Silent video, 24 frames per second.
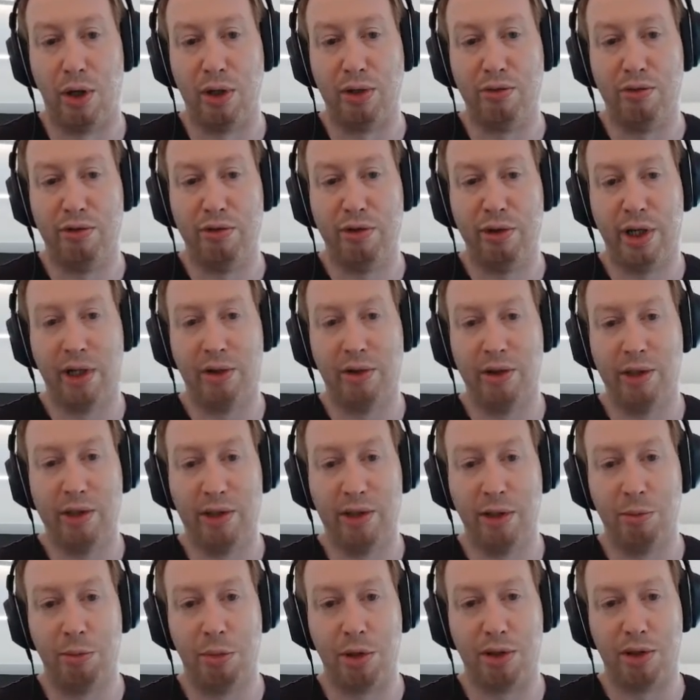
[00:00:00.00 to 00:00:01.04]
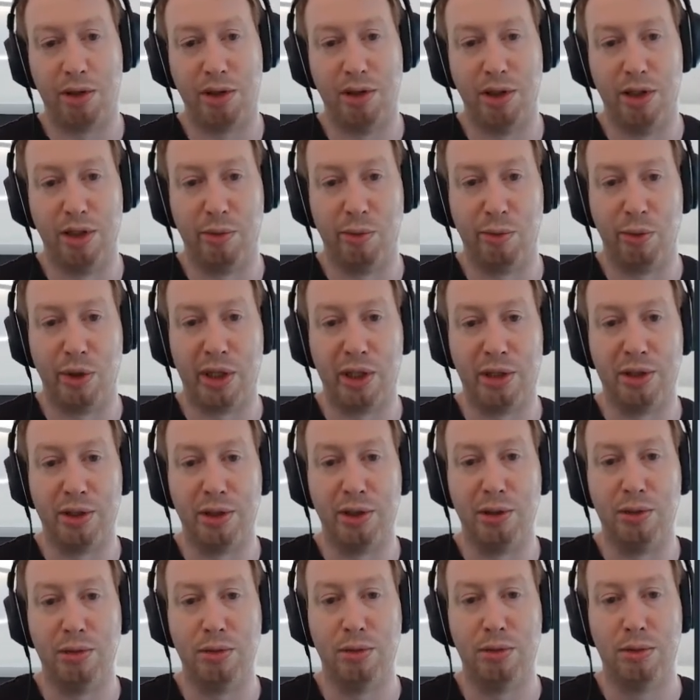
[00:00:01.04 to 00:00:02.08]
one very typical and
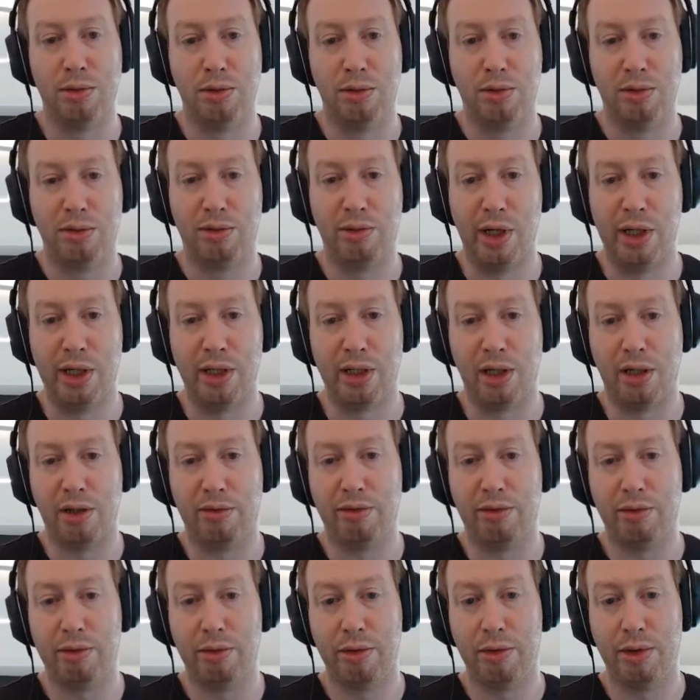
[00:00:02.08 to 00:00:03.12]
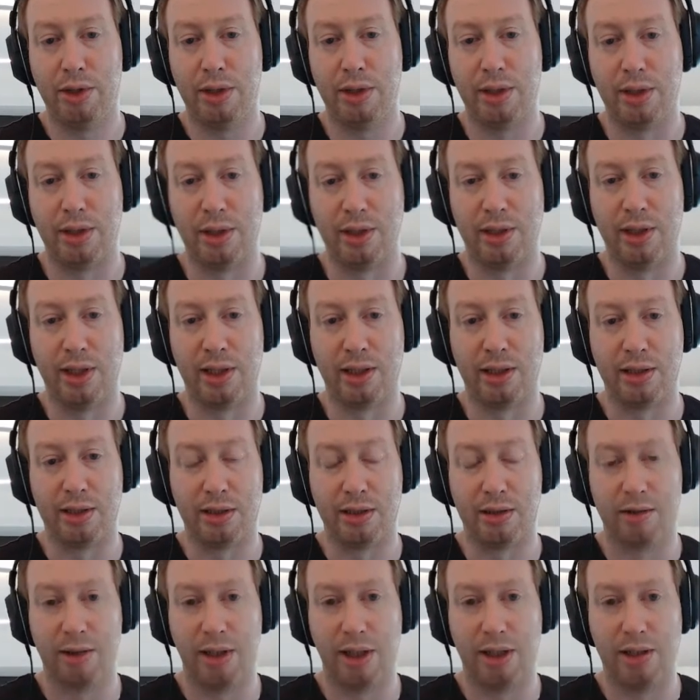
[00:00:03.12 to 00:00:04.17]
well-known trade-off
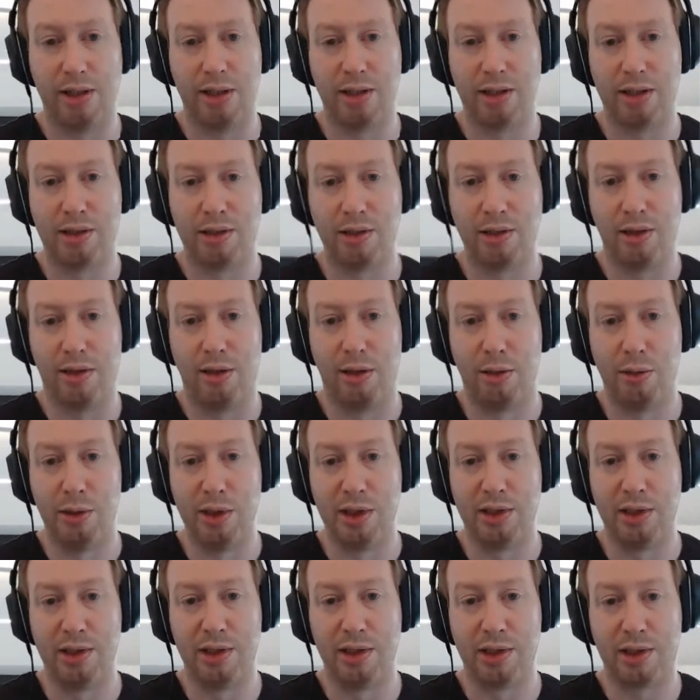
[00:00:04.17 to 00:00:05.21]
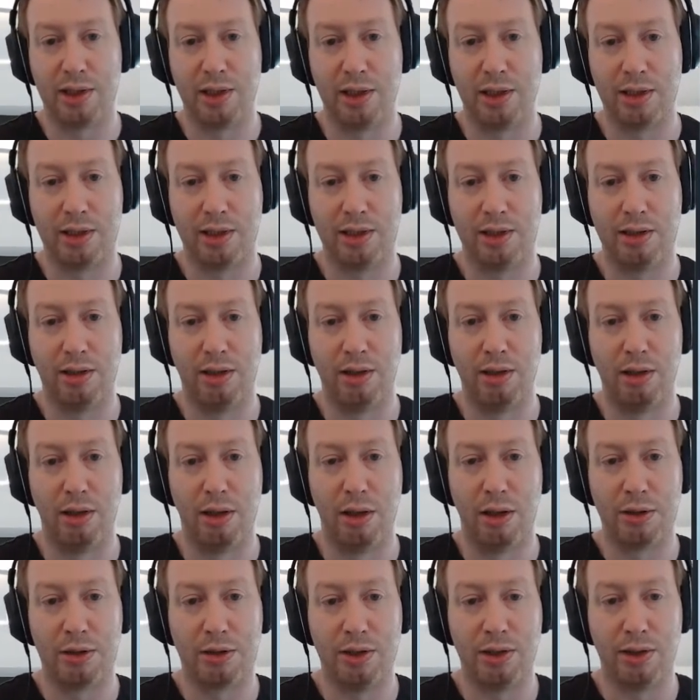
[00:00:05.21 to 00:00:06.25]
that is always discussed a
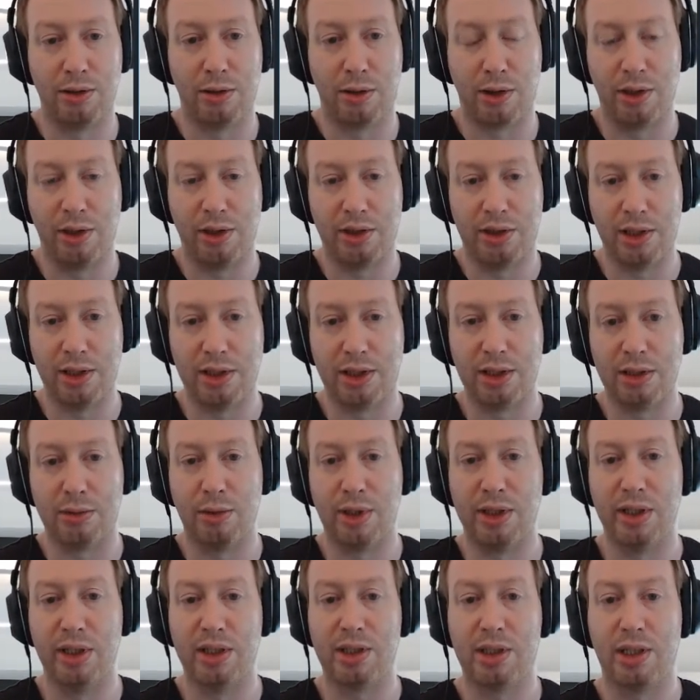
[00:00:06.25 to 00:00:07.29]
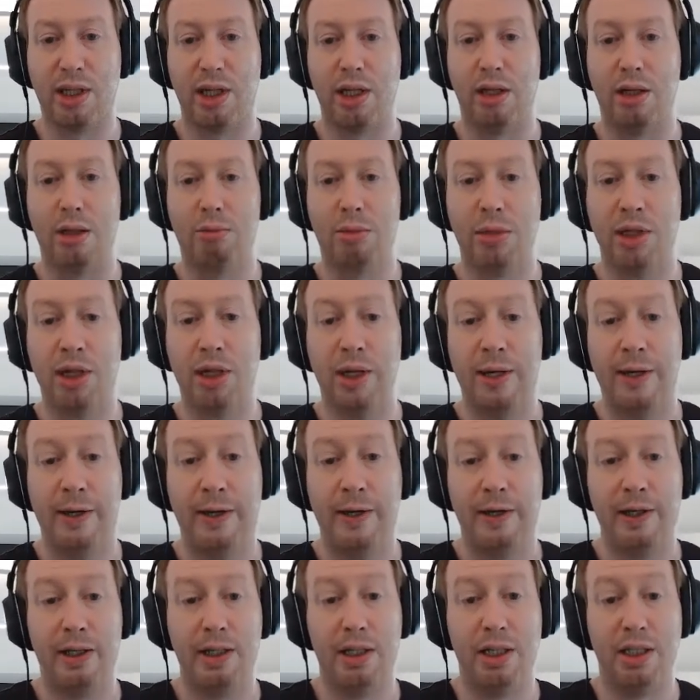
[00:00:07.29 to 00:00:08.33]
lot in organizations when they scale up
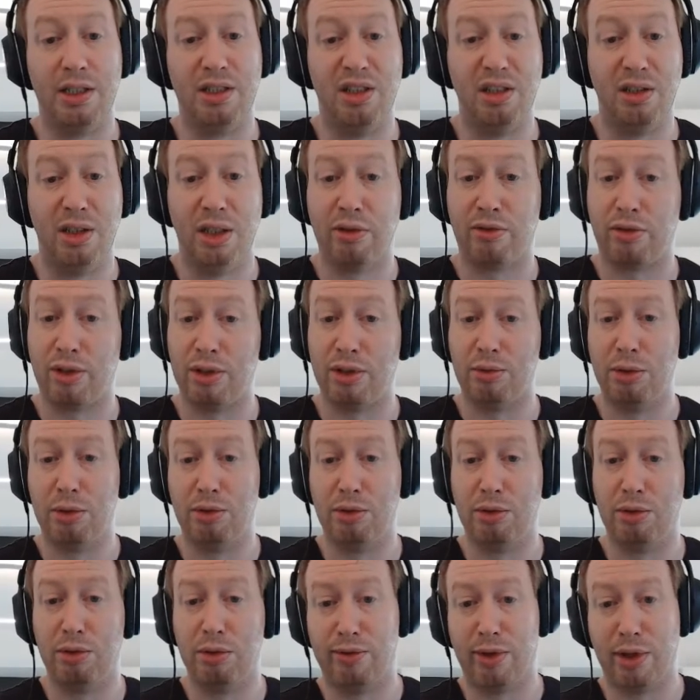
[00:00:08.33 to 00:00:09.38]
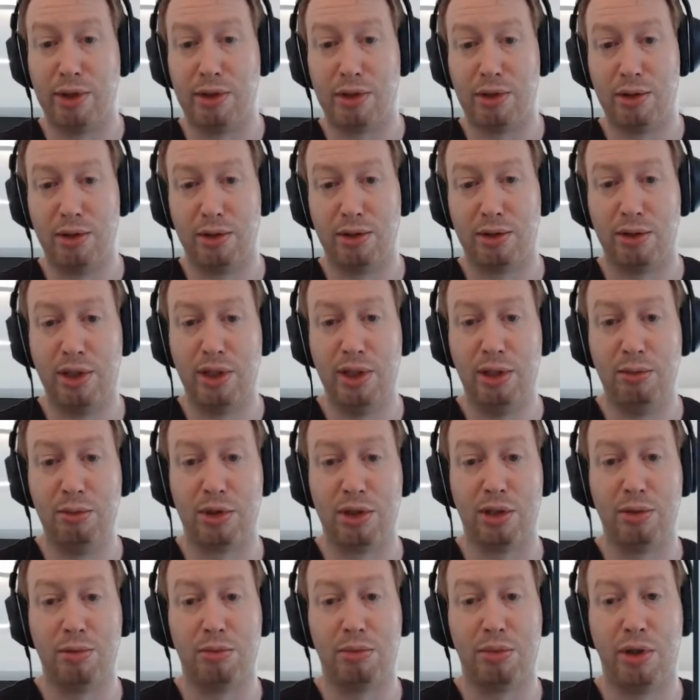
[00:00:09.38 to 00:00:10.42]
is the difference between functional
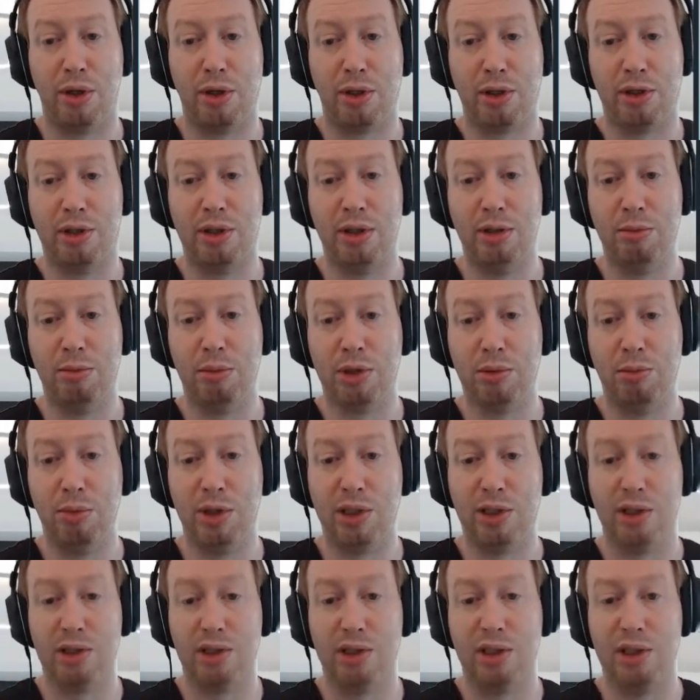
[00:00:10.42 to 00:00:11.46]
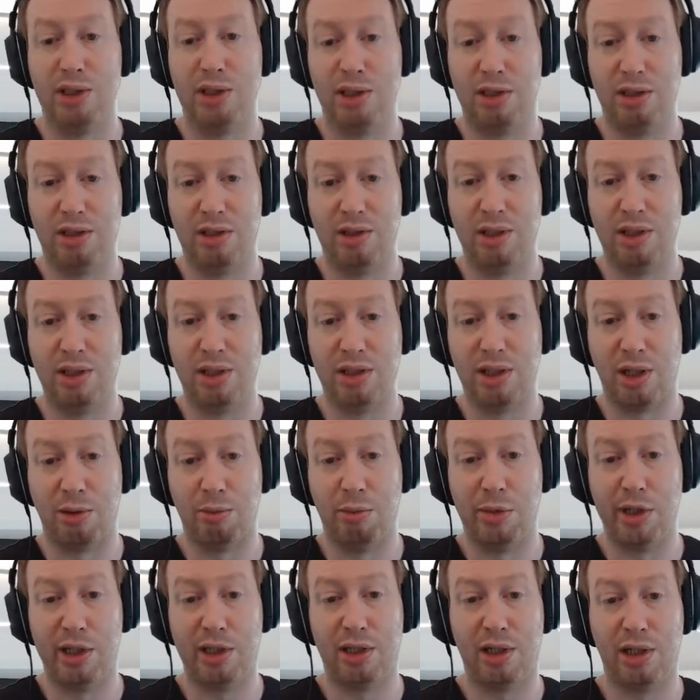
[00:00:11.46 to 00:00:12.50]
teams and product teams, because
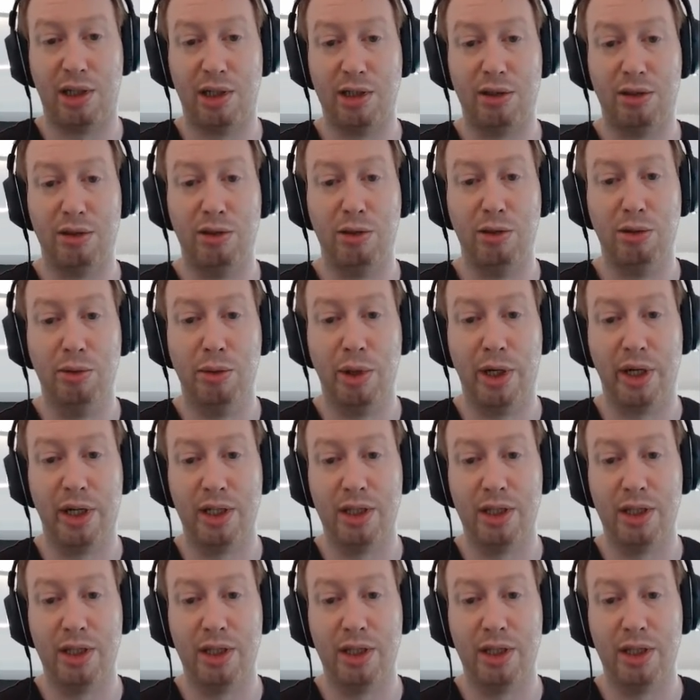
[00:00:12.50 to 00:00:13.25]
these are basically two